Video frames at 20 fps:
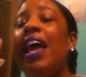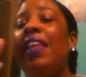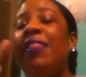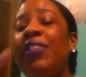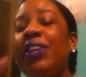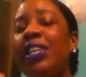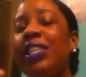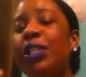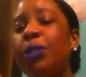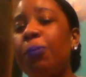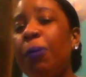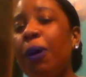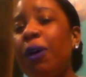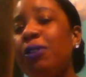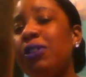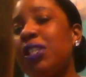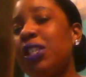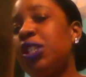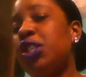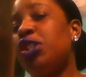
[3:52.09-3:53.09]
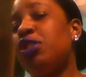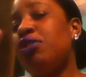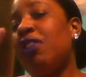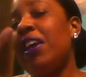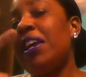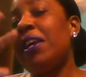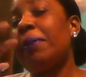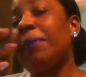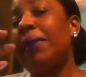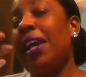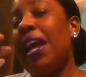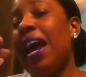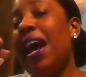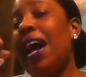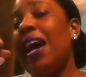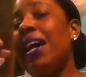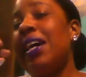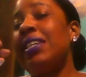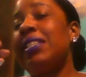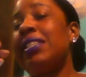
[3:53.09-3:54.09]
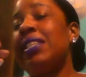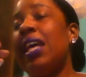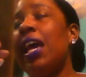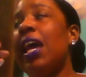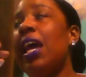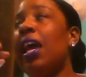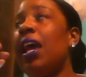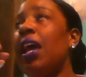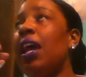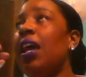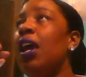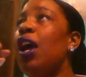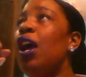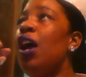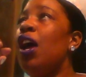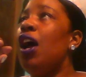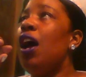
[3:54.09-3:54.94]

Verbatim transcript: This person strikes me as a